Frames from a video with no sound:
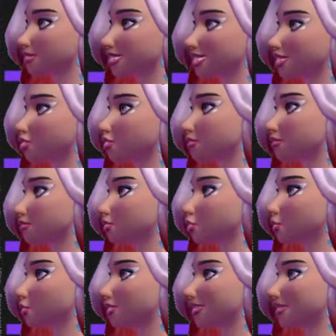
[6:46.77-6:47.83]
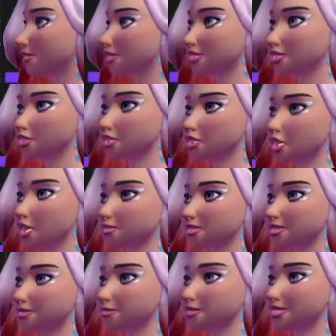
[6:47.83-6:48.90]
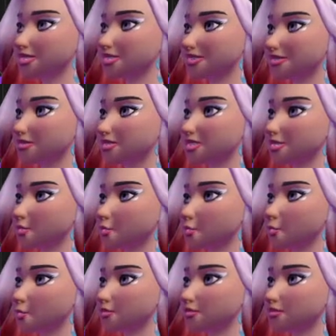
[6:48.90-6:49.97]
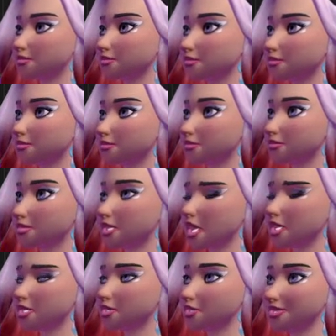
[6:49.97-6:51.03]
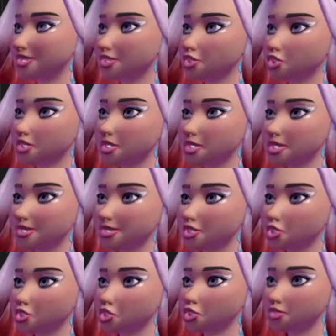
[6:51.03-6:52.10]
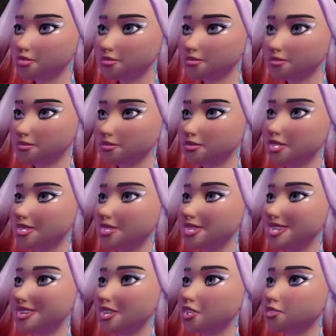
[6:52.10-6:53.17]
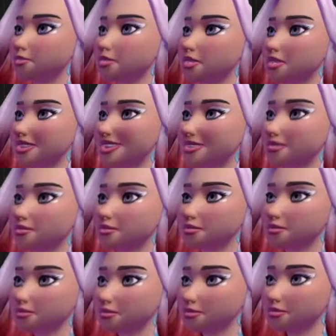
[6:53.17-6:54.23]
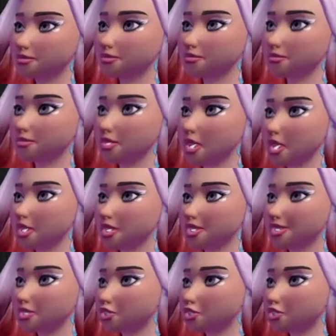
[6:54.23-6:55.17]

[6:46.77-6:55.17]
this array of cushions, but I'm going to bring it back to not an array. So I'm going to just click the X button there, and I'm going to